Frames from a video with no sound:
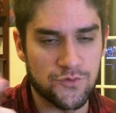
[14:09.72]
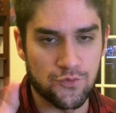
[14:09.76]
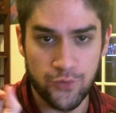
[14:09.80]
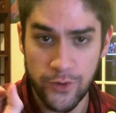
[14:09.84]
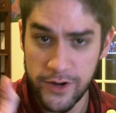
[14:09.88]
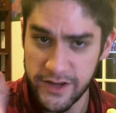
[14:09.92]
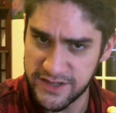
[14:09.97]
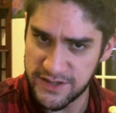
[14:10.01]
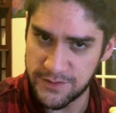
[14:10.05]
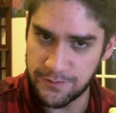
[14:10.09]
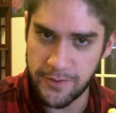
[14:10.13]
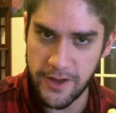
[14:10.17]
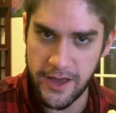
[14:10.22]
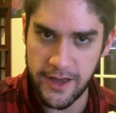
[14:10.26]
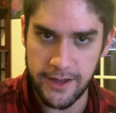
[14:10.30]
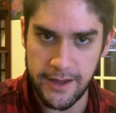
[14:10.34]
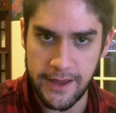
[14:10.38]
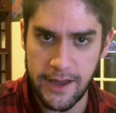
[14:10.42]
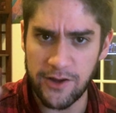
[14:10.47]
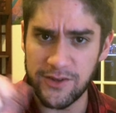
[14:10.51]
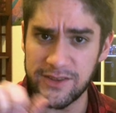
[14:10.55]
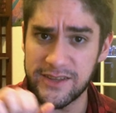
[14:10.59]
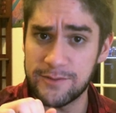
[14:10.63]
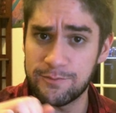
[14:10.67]
wrist peg
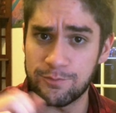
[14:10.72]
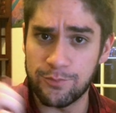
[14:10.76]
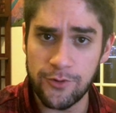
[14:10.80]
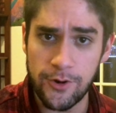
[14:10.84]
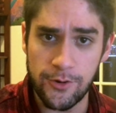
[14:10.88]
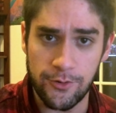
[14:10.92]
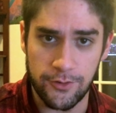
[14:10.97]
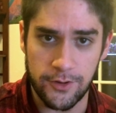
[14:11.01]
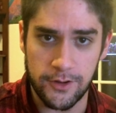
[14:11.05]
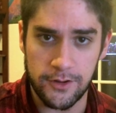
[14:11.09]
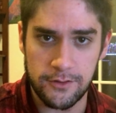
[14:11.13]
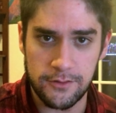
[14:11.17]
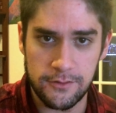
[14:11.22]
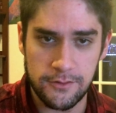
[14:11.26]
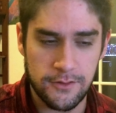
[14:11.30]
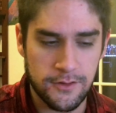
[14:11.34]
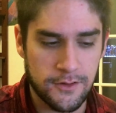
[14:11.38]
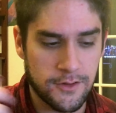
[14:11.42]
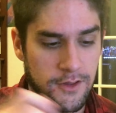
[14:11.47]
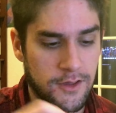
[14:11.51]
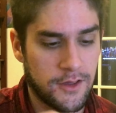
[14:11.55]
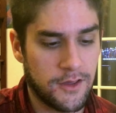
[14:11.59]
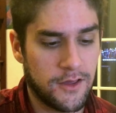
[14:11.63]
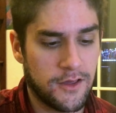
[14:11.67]
out, and it broke.
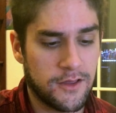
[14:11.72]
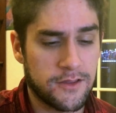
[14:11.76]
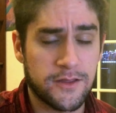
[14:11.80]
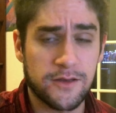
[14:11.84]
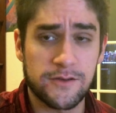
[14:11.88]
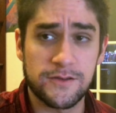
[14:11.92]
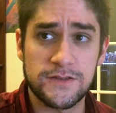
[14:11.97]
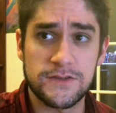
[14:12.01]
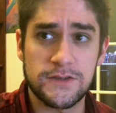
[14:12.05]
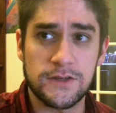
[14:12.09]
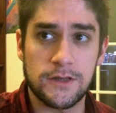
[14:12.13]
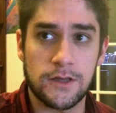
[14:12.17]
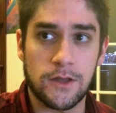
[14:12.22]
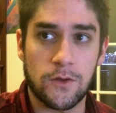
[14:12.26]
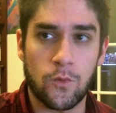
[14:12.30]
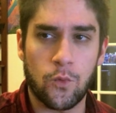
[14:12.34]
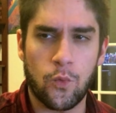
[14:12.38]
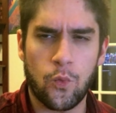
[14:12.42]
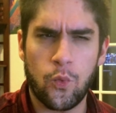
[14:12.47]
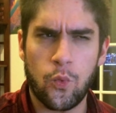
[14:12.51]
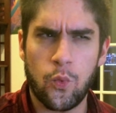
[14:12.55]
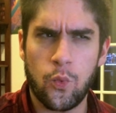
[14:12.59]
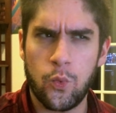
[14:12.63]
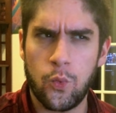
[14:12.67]
I was like,
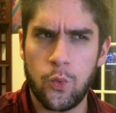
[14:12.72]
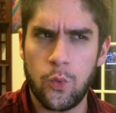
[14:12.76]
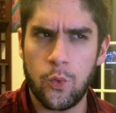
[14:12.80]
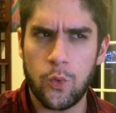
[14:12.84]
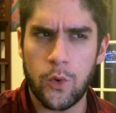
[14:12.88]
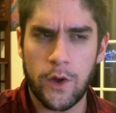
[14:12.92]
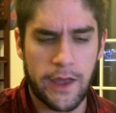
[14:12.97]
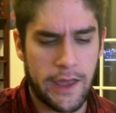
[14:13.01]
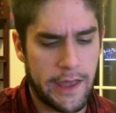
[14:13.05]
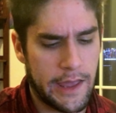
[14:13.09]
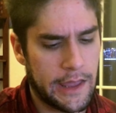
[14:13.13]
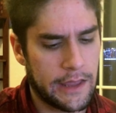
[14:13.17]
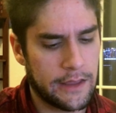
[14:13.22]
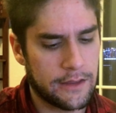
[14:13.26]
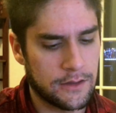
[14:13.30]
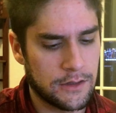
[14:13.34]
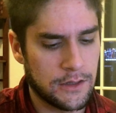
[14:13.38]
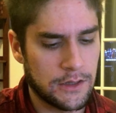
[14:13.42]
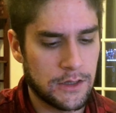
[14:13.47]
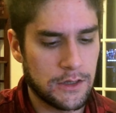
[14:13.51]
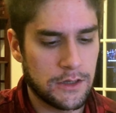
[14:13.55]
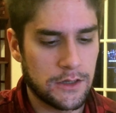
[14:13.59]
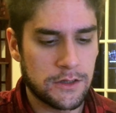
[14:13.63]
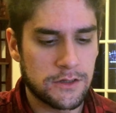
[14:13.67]
okay.
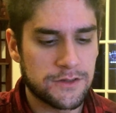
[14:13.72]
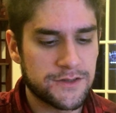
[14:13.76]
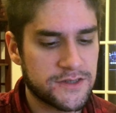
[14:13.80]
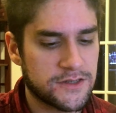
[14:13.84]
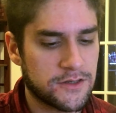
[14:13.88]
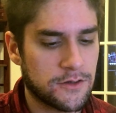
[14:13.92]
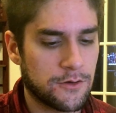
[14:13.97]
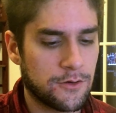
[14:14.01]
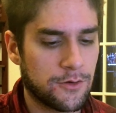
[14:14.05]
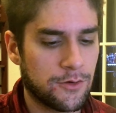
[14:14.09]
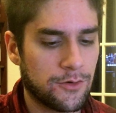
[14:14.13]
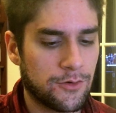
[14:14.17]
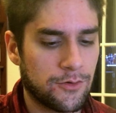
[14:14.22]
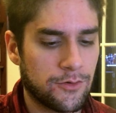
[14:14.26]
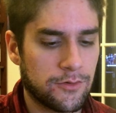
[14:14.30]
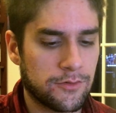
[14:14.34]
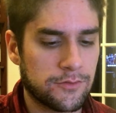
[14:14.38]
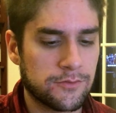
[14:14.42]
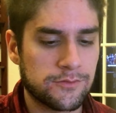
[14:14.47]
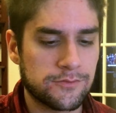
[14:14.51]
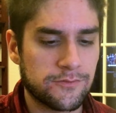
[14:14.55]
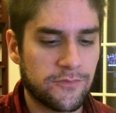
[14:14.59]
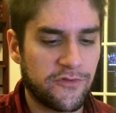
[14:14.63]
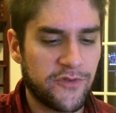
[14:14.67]

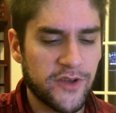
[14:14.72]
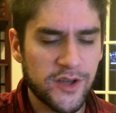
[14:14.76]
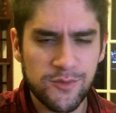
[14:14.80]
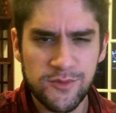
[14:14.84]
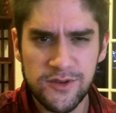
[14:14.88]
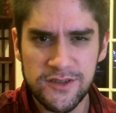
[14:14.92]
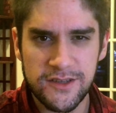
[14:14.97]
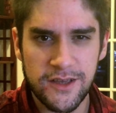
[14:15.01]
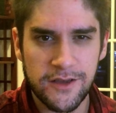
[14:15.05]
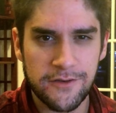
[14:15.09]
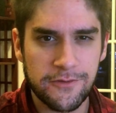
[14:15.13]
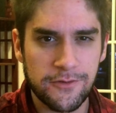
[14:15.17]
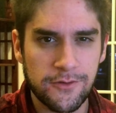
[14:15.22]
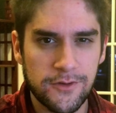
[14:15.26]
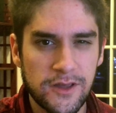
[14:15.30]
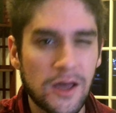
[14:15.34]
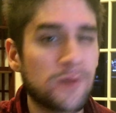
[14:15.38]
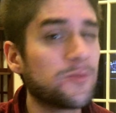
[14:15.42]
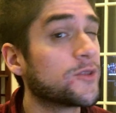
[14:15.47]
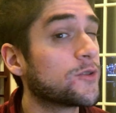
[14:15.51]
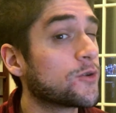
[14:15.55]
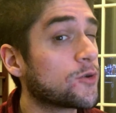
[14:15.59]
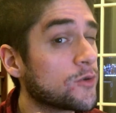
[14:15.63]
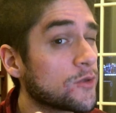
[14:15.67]
So Figma definitely, I
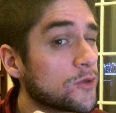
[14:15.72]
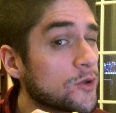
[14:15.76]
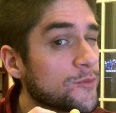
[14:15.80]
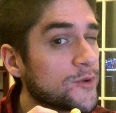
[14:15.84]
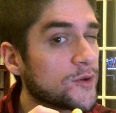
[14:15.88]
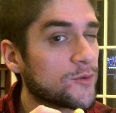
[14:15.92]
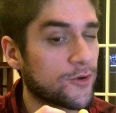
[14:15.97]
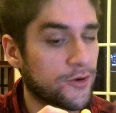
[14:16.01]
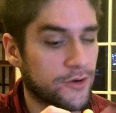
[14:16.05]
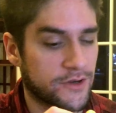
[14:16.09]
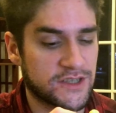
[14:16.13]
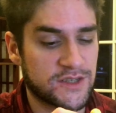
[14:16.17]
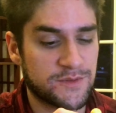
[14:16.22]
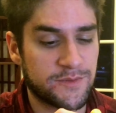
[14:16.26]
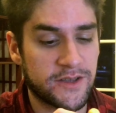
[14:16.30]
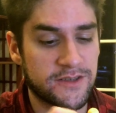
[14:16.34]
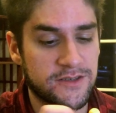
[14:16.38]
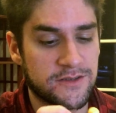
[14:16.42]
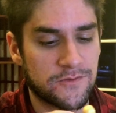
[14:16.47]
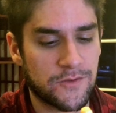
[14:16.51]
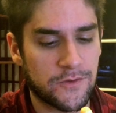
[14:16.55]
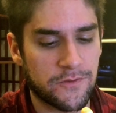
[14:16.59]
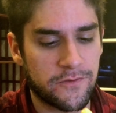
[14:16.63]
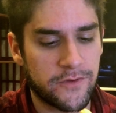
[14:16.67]
mean, they're a little bit more
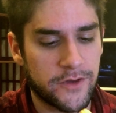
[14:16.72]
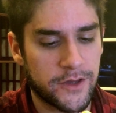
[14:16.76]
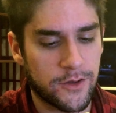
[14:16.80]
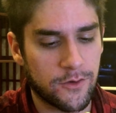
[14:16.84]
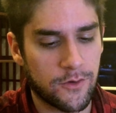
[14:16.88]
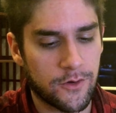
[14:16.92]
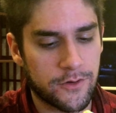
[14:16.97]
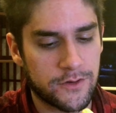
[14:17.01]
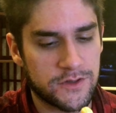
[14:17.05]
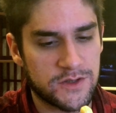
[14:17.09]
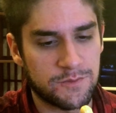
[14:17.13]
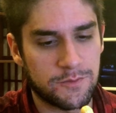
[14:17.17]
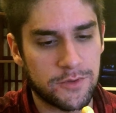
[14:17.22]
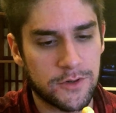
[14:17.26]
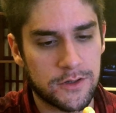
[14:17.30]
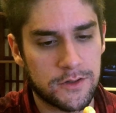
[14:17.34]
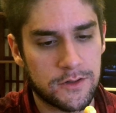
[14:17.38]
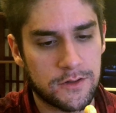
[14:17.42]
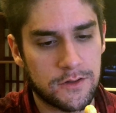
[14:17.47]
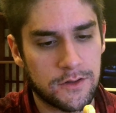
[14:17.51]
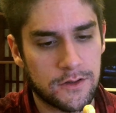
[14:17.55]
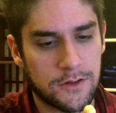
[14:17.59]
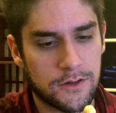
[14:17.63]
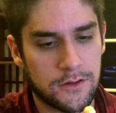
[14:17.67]
expensive than Figuarts,
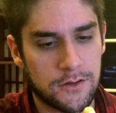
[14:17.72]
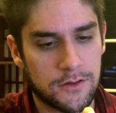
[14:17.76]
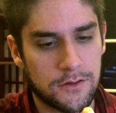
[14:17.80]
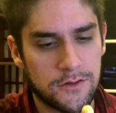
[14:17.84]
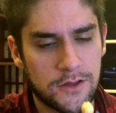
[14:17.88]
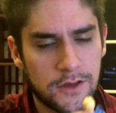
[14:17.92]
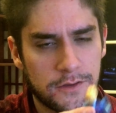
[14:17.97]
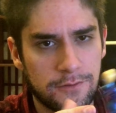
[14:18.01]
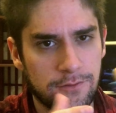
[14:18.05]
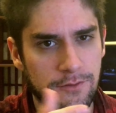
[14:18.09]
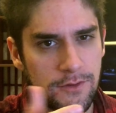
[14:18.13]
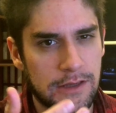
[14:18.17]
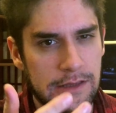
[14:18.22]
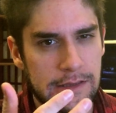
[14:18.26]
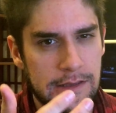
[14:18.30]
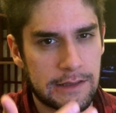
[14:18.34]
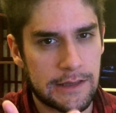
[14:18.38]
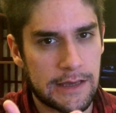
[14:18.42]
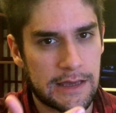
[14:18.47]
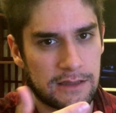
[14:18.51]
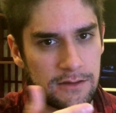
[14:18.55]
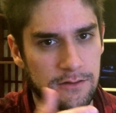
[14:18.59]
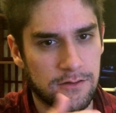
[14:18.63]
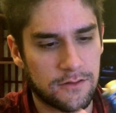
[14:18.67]
but you definitely
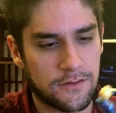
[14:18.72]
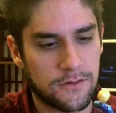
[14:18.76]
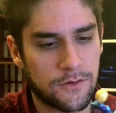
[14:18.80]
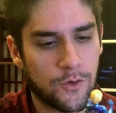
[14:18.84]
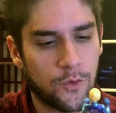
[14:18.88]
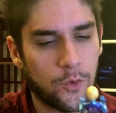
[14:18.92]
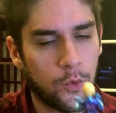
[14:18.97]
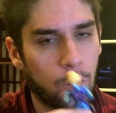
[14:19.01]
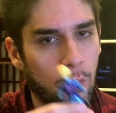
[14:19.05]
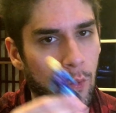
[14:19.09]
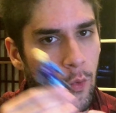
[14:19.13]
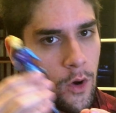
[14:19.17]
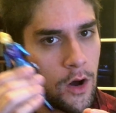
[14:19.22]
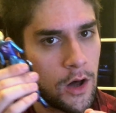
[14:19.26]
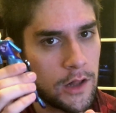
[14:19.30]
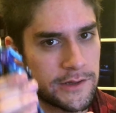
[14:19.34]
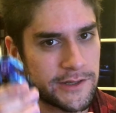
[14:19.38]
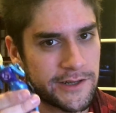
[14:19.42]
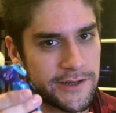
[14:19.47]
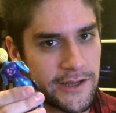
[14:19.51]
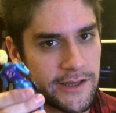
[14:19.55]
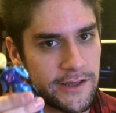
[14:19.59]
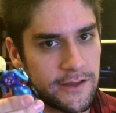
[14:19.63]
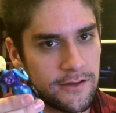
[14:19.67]
get
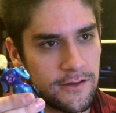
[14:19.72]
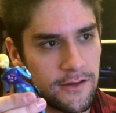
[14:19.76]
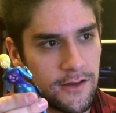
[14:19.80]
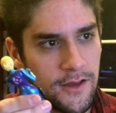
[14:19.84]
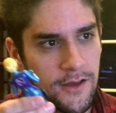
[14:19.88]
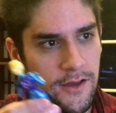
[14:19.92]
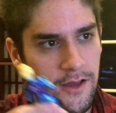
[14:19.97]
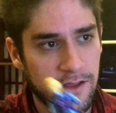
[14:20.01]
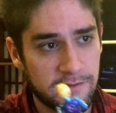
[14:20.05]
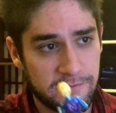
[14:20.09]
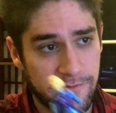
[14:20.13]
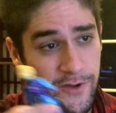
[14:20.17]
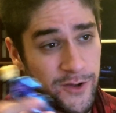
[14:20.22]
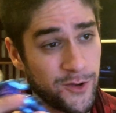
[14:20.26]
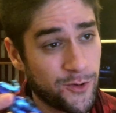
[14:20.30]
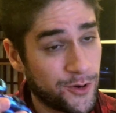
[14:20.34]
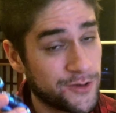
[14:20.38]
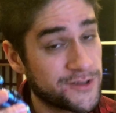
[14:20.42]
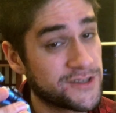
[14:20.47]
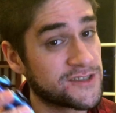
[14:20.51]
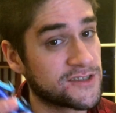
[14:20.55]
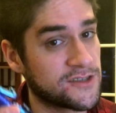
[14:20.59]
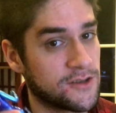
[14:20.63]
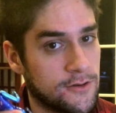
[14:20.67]
quality. And
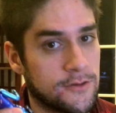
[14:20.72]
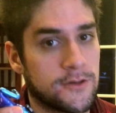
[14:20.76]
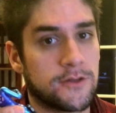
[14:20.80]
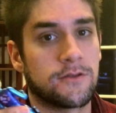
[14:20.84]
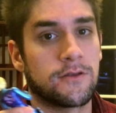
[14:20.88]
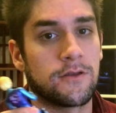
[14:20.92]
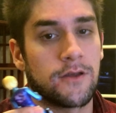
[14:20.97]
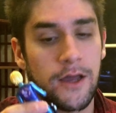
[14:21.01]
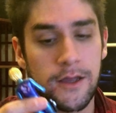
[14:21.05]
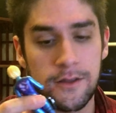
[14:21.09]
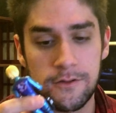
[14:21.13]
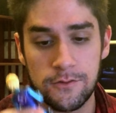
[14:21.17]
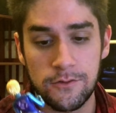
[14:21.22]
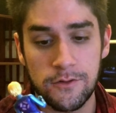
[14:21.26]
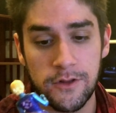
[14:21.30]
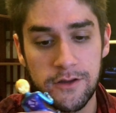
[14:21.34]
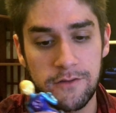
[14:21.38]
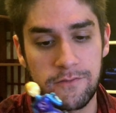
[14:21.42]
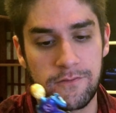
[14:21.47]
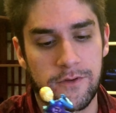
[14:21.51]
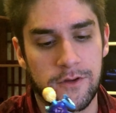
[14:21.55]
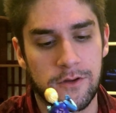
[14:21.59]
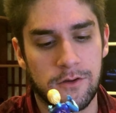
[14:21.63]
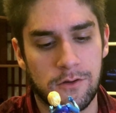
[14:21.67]
Figuarts is good. I do
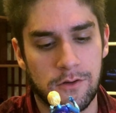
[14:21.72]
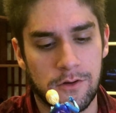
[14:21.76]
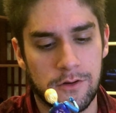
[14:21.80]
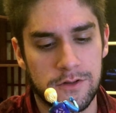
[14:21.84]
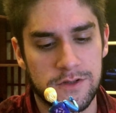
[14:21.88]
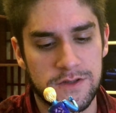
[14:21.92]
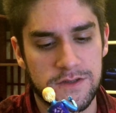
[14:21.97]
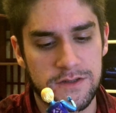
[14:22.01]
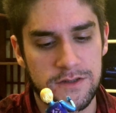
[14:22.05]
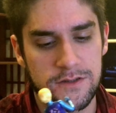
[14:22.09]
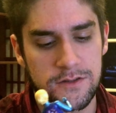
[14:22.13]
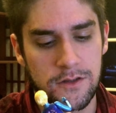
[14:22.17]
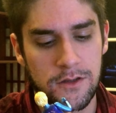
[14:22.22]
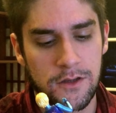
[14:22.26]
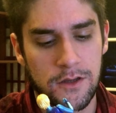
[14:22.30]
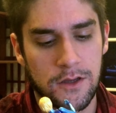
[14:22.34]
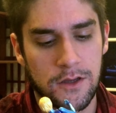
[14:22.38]
like Figuarts,